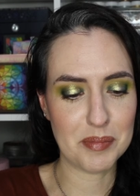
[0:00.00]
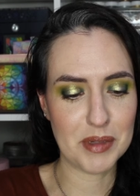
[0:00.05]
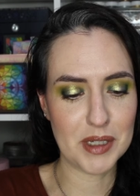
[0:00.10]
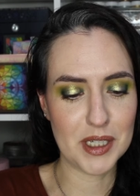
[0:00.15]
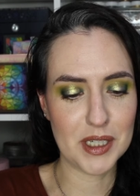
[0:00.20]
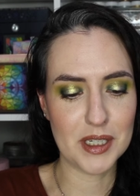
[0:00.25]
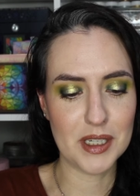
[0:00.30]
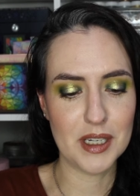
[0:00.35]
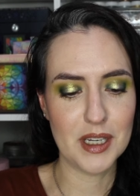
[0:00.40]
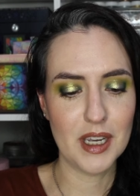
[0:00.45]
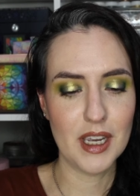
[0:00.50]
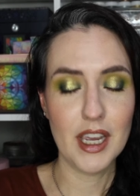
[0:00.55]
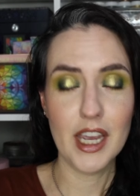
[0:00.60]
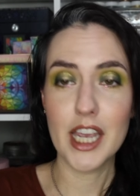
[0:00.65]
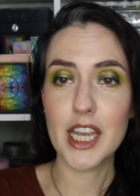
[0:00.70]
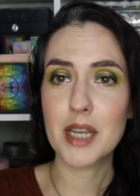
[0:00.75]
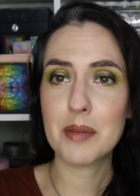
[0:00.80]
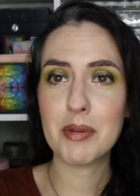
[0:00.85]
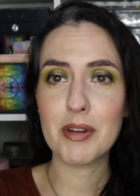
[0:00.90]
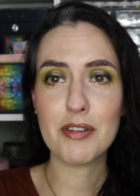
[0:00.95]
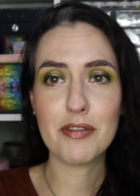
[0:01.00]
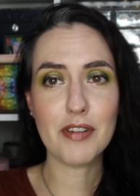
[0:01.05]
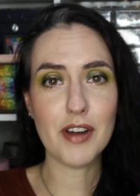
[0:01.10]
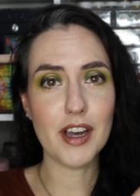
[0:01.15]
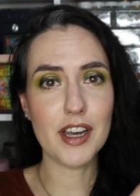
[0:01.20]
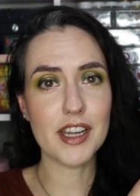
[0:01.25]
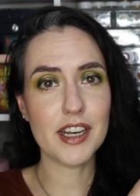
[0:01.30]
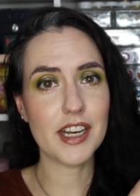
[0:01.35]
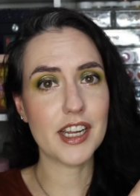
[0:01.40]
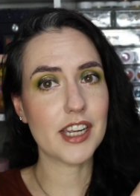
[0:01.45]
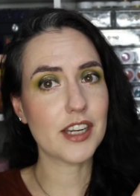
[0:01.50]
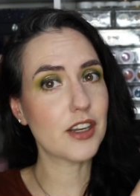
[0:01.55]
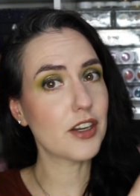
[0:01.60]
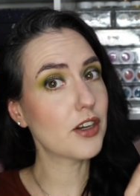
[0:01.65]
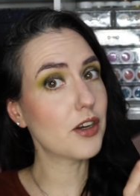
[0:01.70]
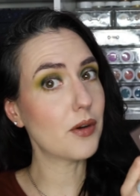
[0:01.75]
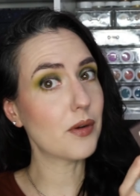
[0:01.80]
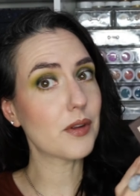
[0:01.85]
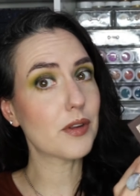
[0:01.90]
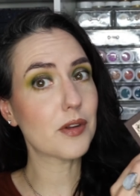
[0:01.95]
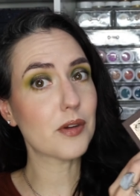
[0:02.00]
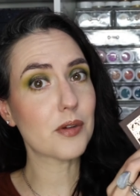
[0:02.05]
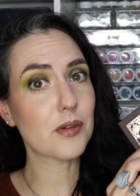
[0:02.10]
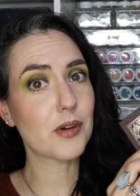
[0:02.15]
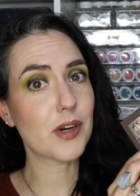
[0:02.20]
be it could be fun, it could go a little